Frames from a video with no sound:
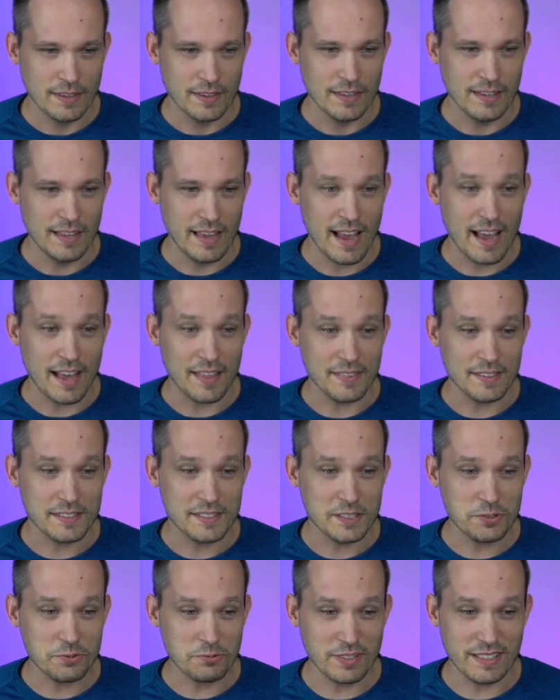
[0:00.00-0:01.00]
Yeah, this
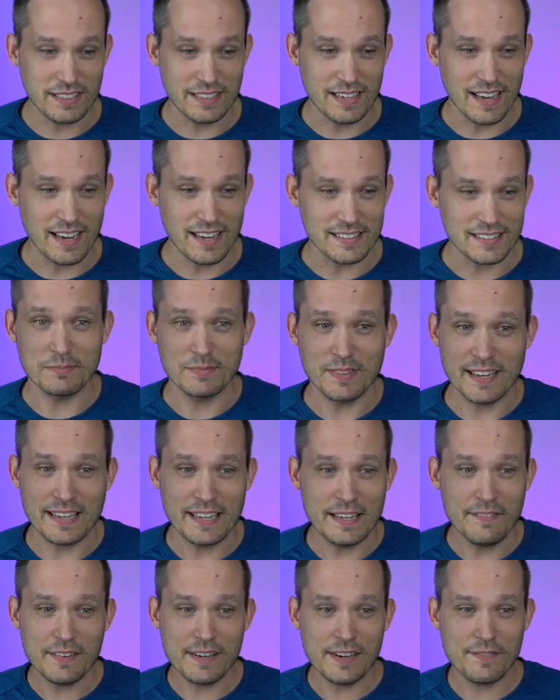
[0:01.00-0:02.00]
is really nice. Like,
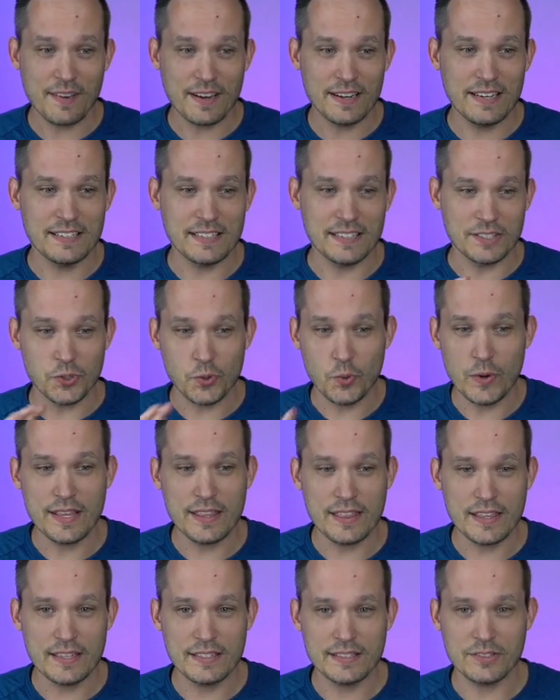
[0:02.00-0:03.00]
even if I need to
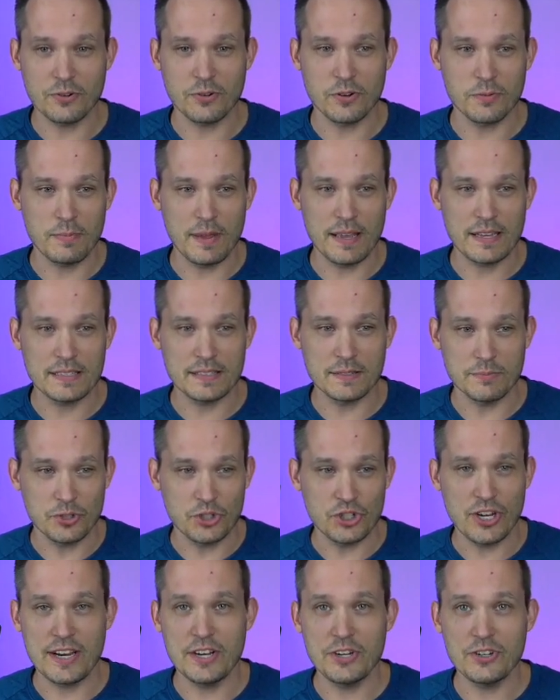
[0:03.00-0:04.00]
tweak this or make some
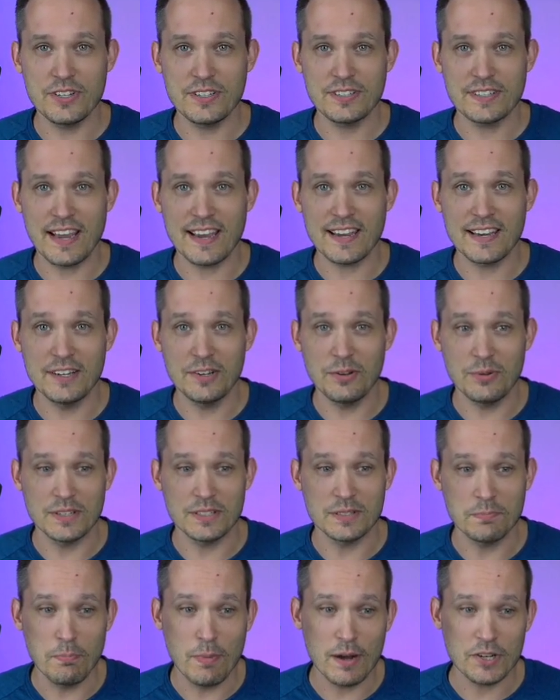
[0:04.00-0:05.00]
changes, I can do
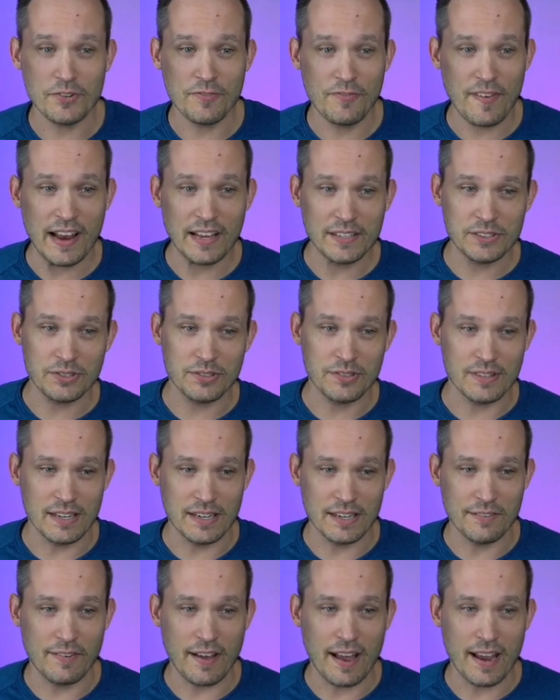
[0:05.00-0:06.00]
this much faster
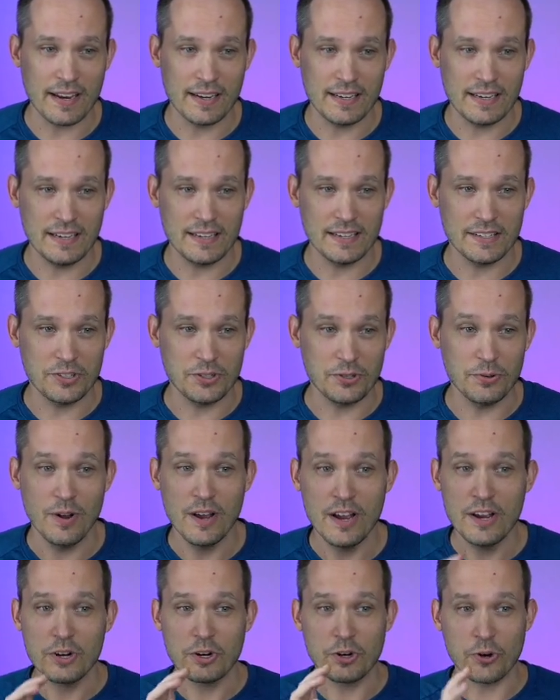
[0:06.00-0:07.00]
than if I needed to
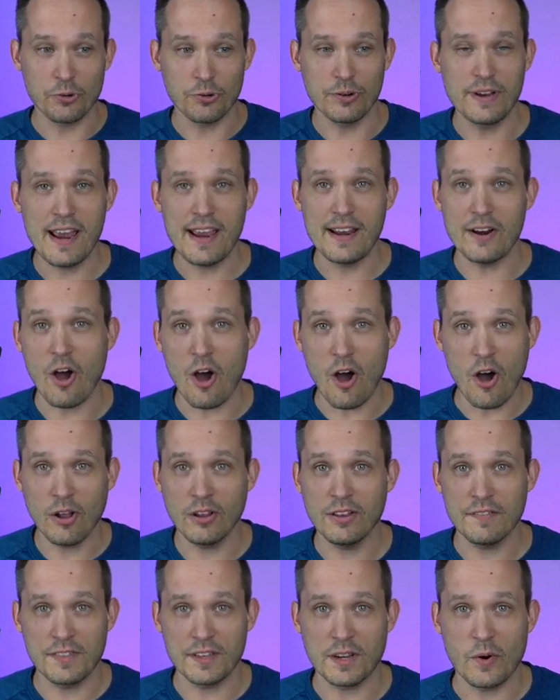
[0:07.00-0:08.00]
create
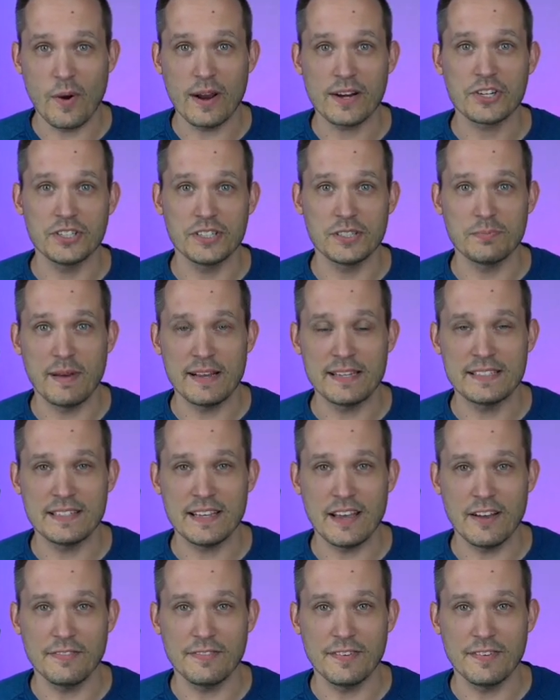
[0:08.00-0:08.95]
all of the questions myself.